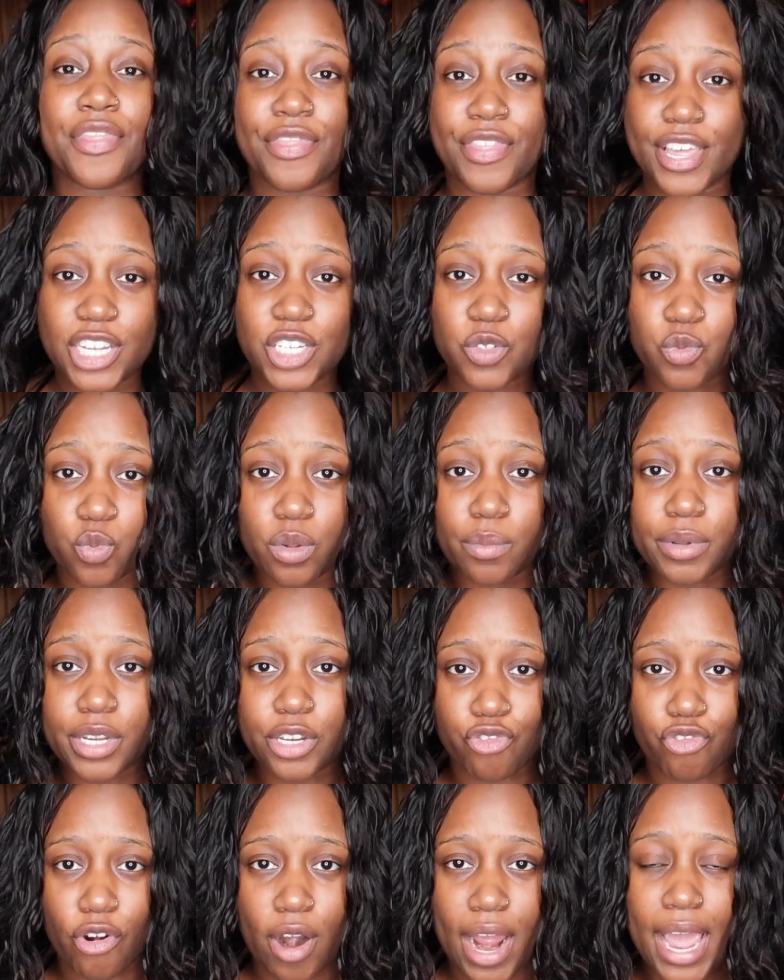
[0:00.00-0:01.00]
This will
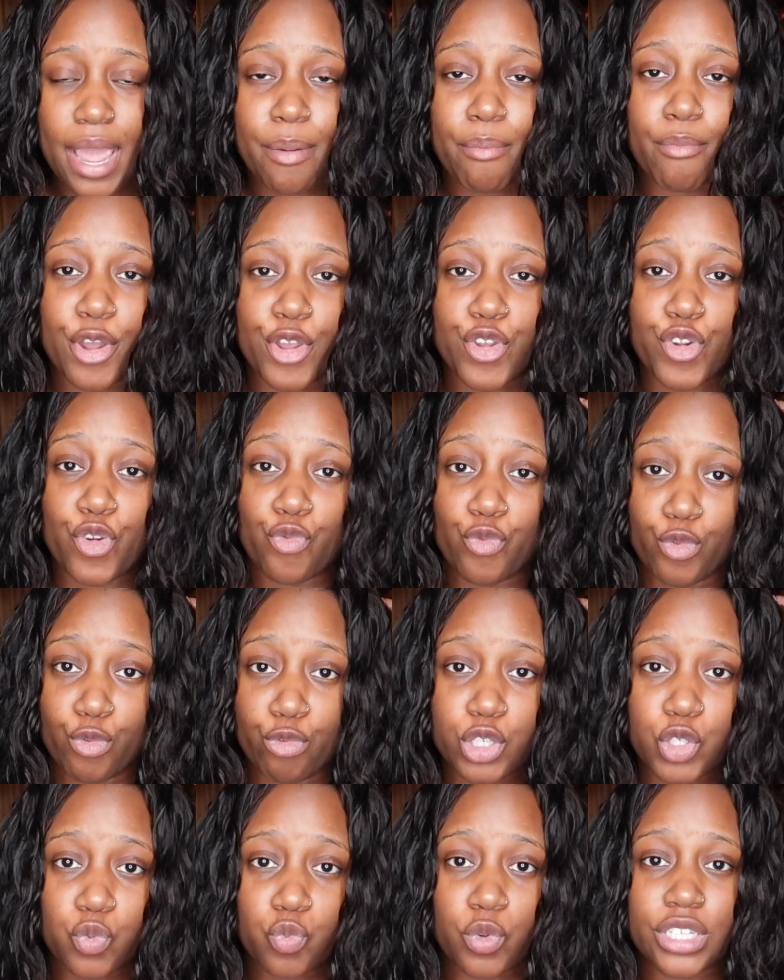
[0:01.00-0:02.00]
be dry, but your
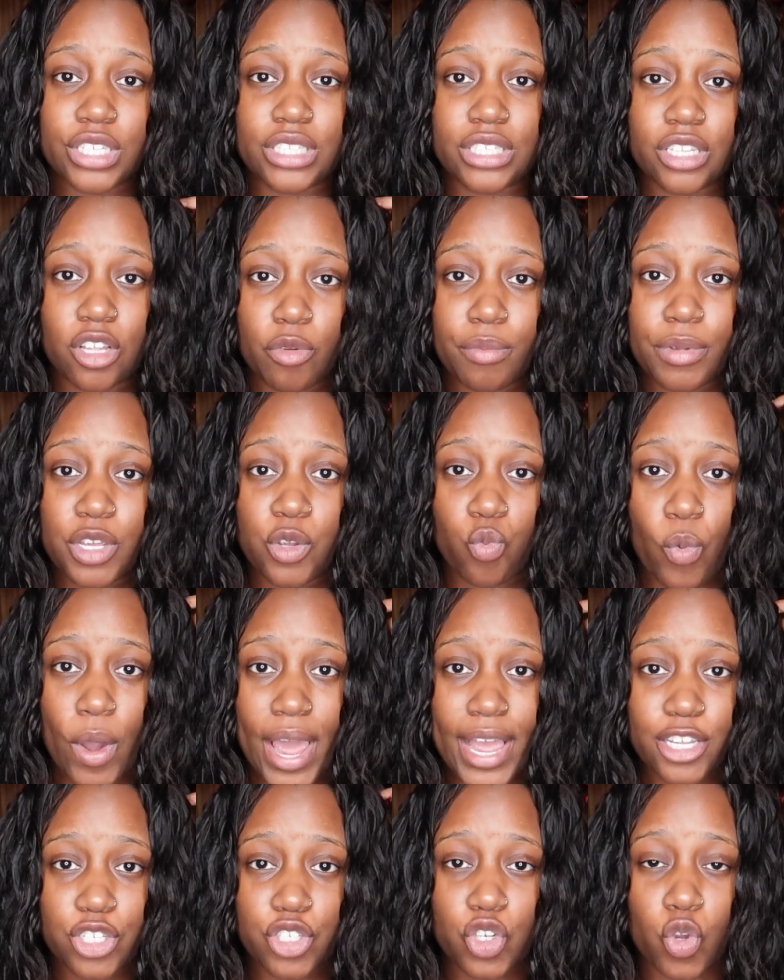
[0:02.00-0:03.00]
roots will still be
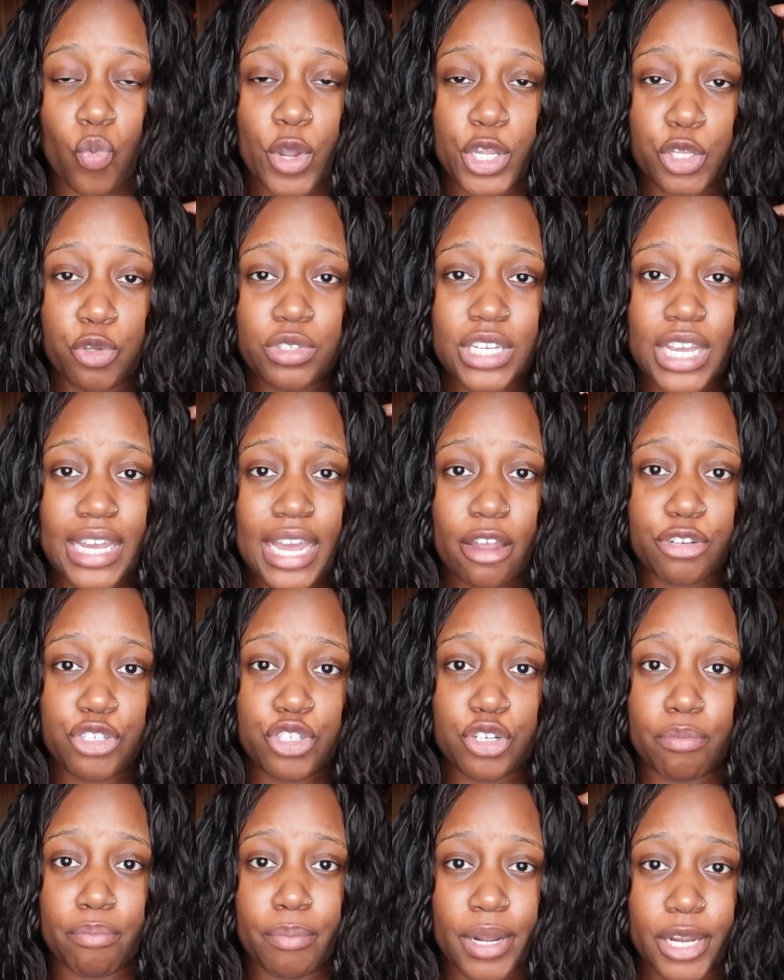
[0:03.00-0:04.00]
wet, so when you take
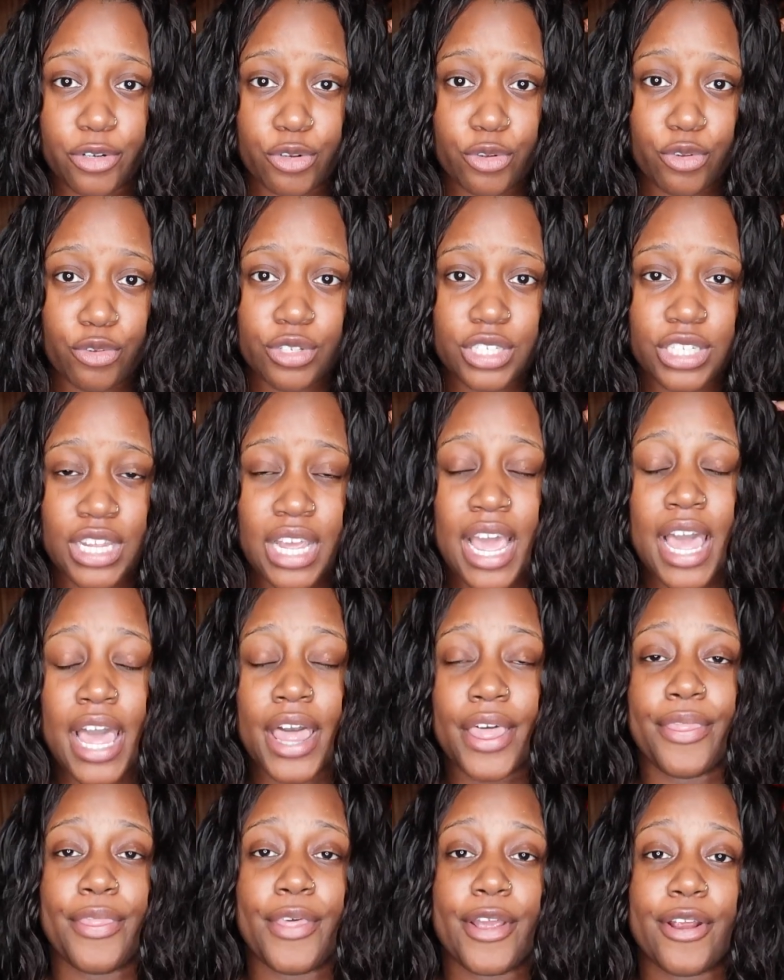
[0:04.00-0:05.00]
out your bundles,
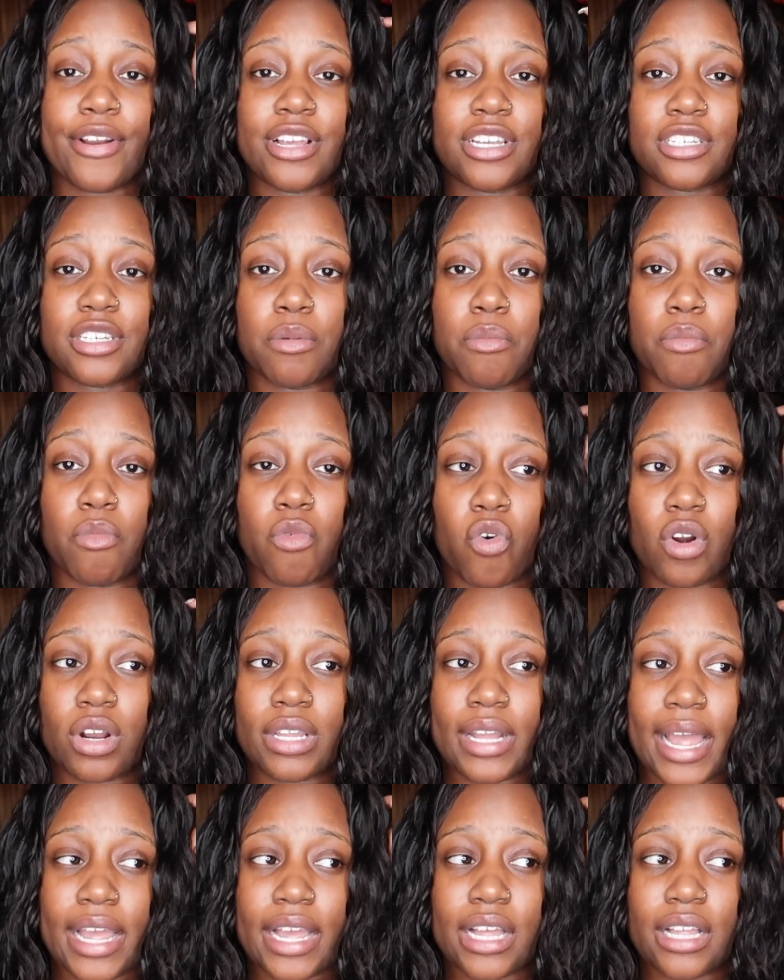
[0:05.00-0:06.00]
there is
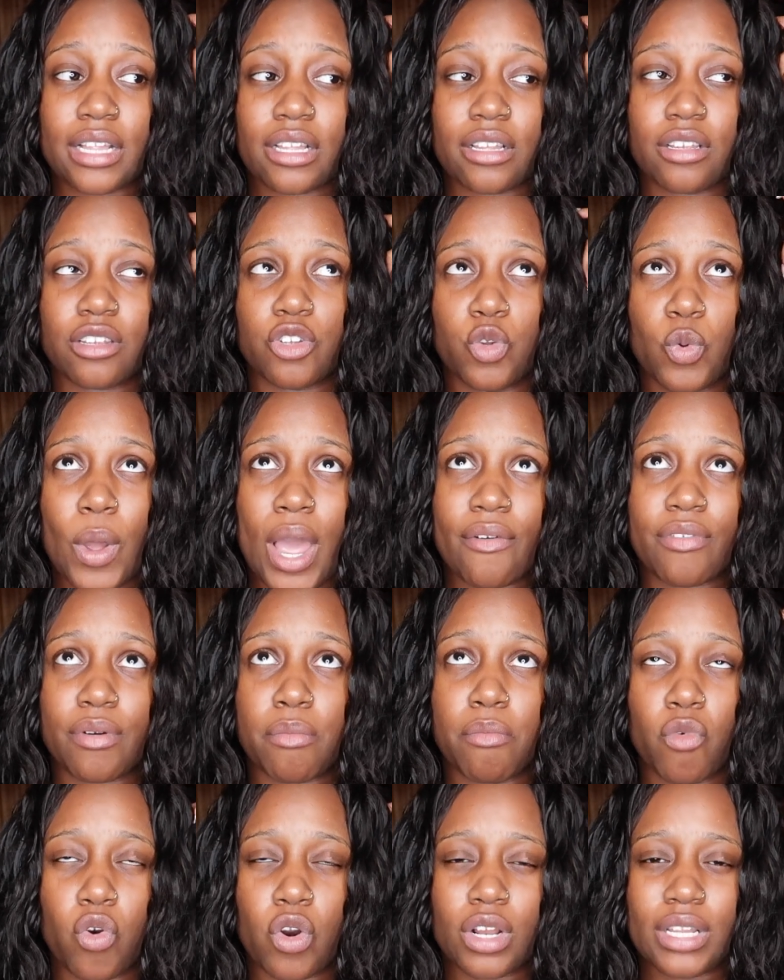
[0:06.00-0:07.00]
you have
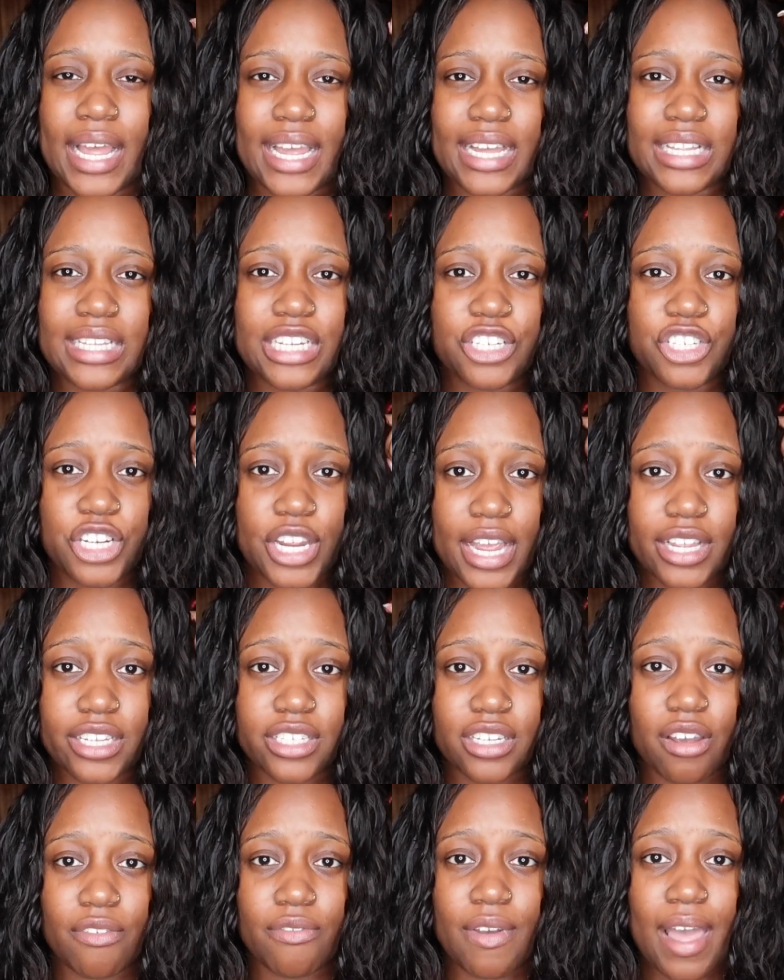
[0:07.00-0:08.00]
a more likely
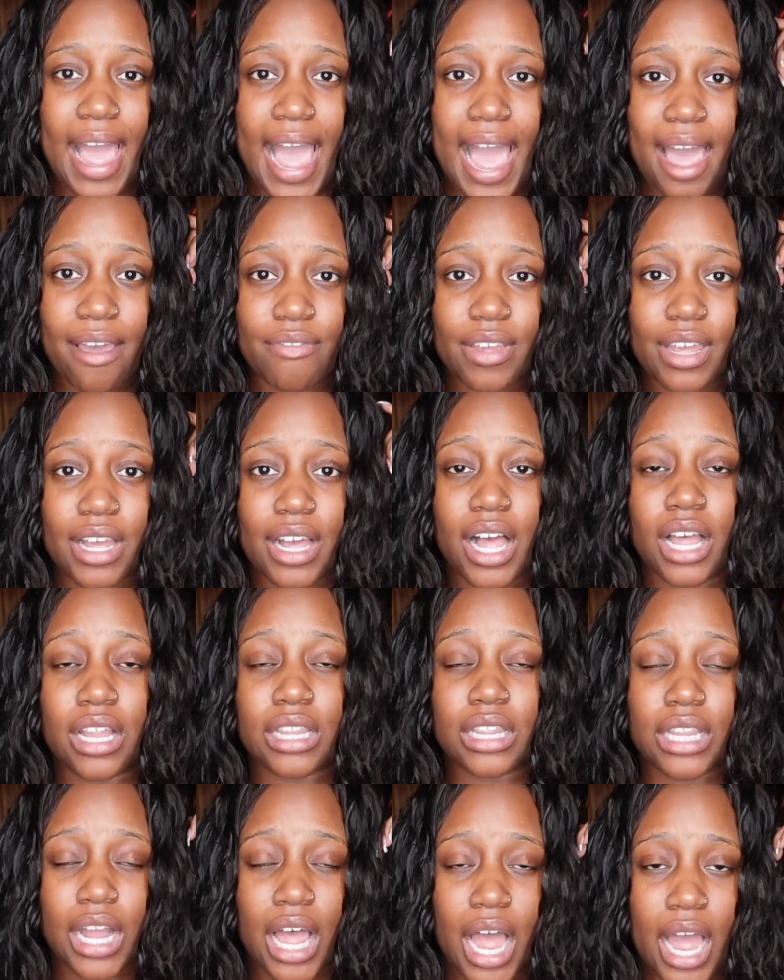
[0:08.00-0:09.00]
chance of having a
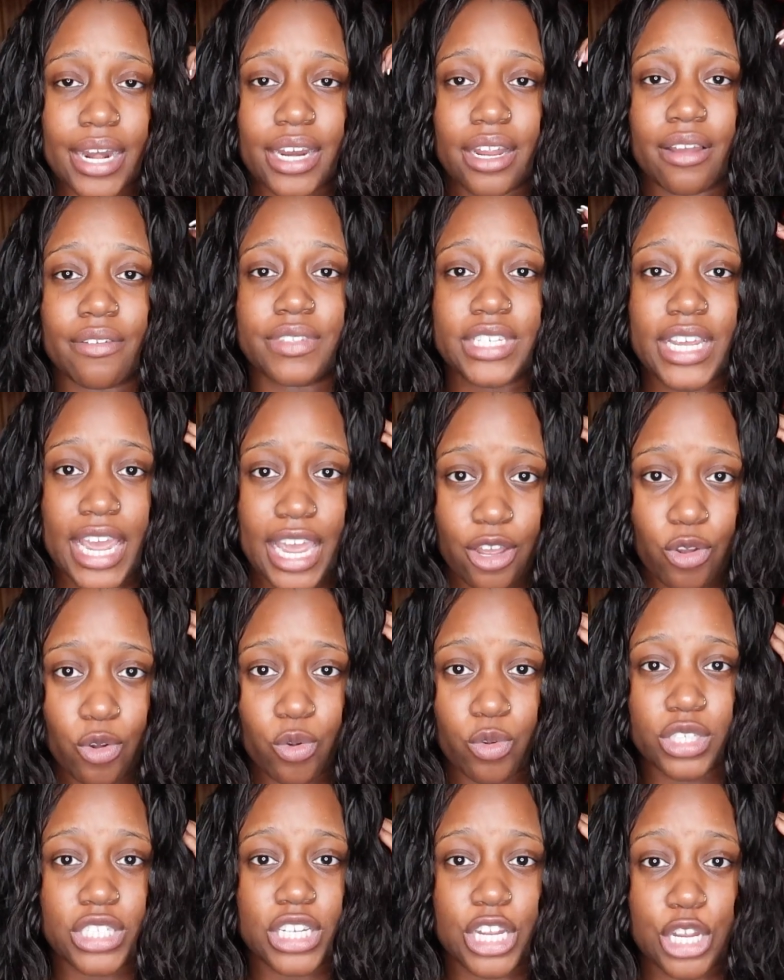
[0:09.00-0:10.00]
lot of
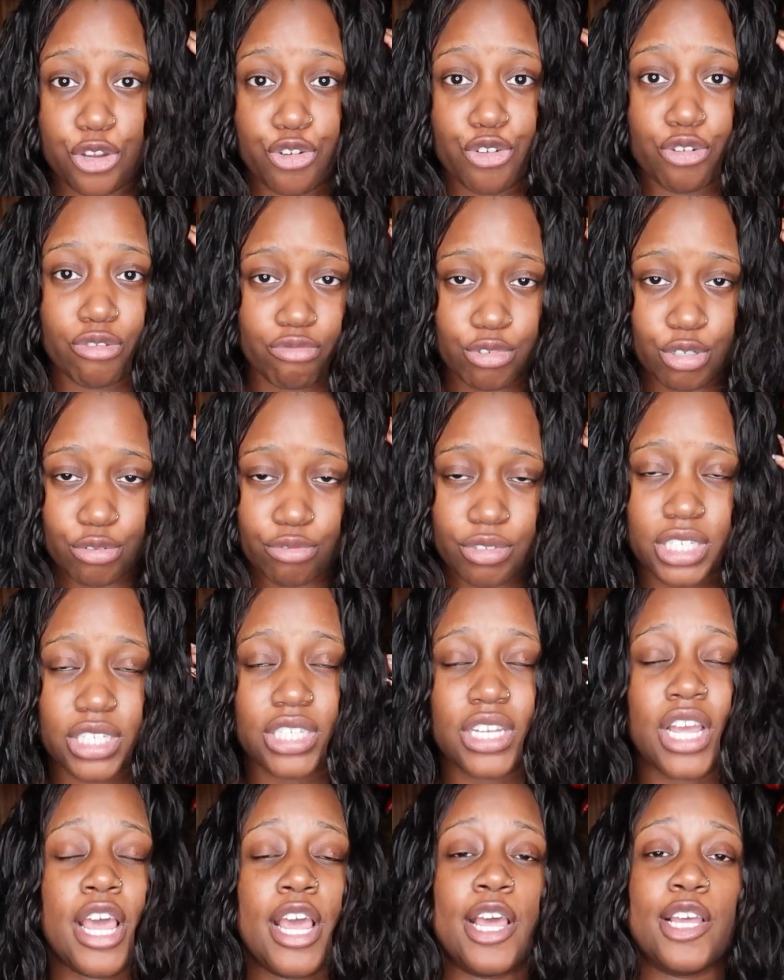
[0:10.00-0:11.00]
tangles in your roots.